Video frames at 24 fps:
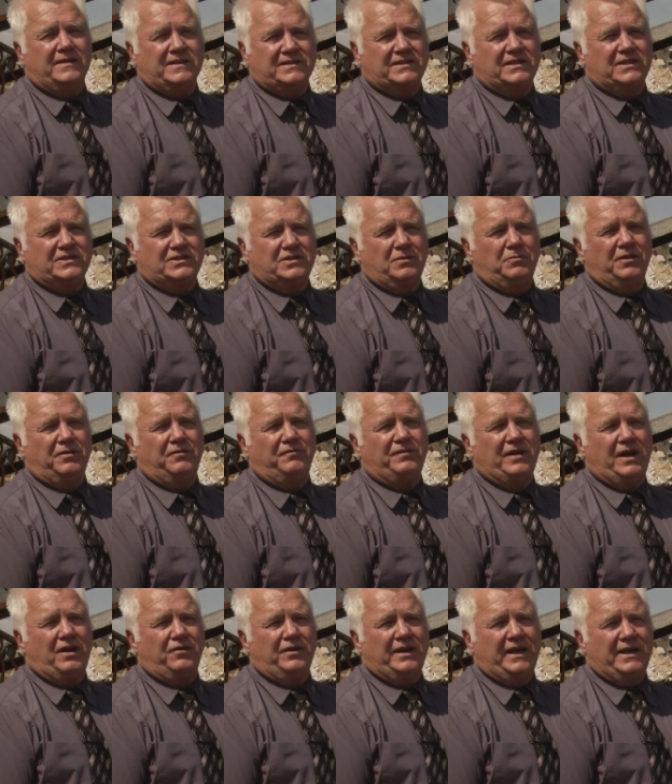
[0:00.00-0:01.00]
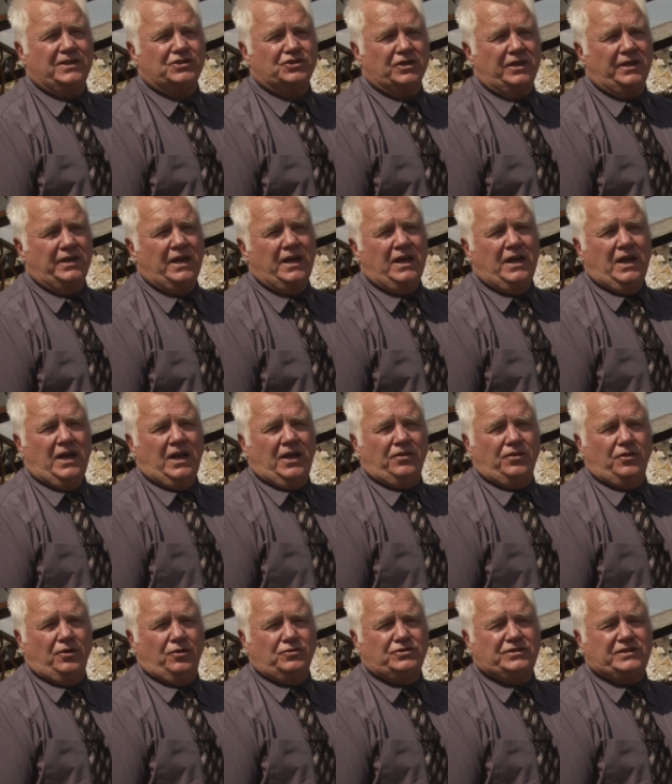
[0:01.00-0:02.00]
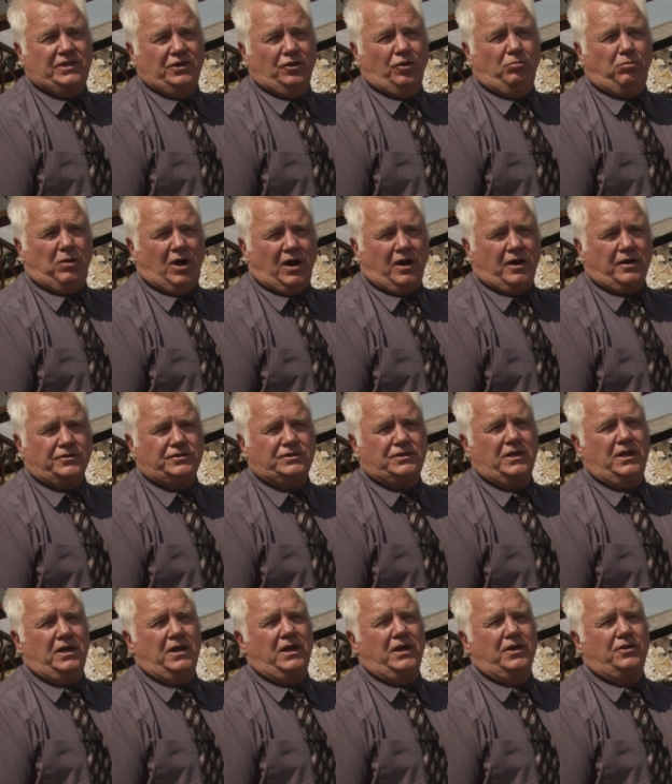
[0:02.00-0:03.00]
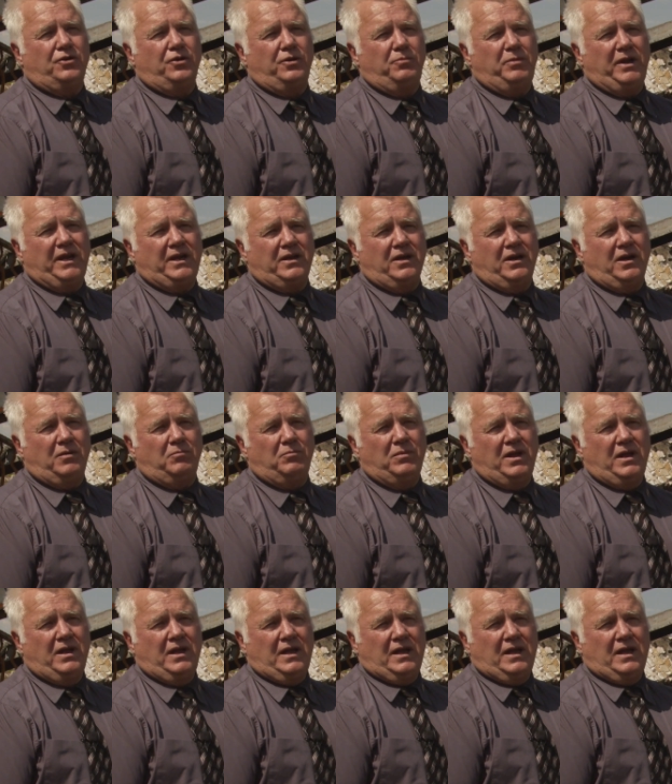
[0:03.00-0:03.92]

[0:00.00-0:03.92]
the system of the foundation. Those steel bars could become